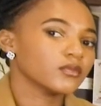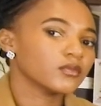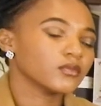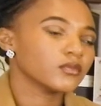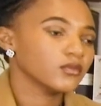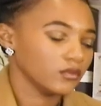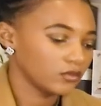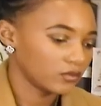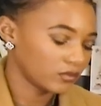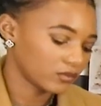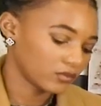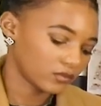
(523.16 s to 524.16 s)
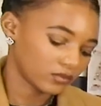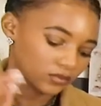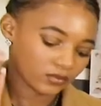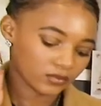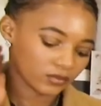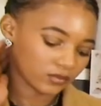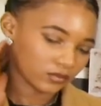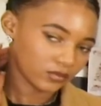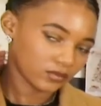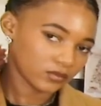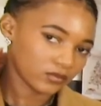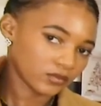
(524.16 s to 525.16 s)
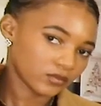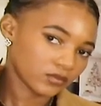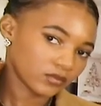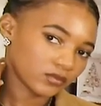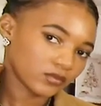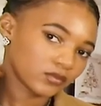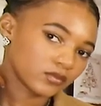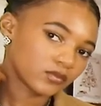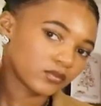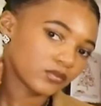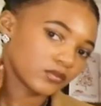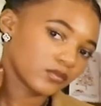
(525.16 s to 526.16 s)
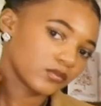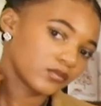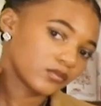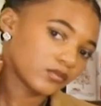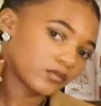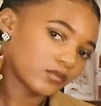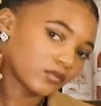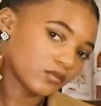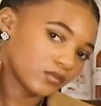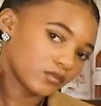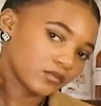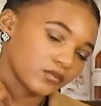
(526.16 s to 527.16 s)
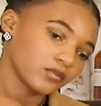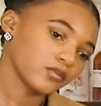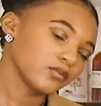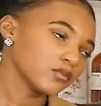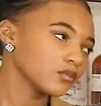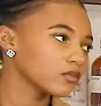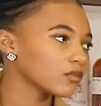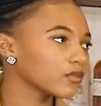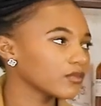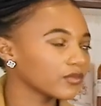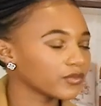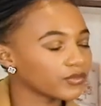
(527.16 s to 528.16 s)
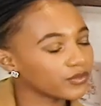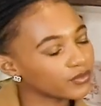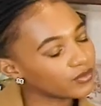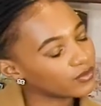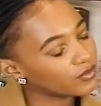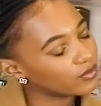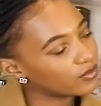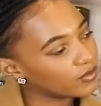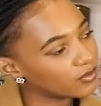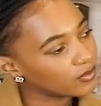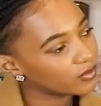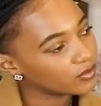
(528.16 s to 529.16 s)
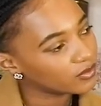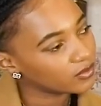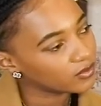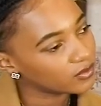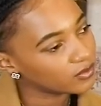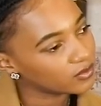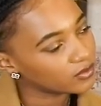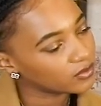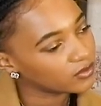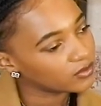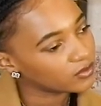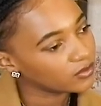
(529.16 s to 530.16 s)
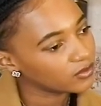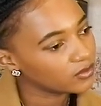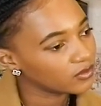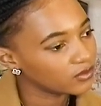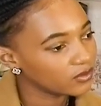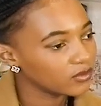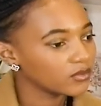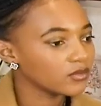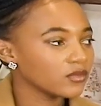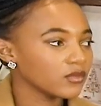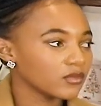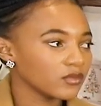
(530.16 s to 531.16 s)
This person isn't speaking.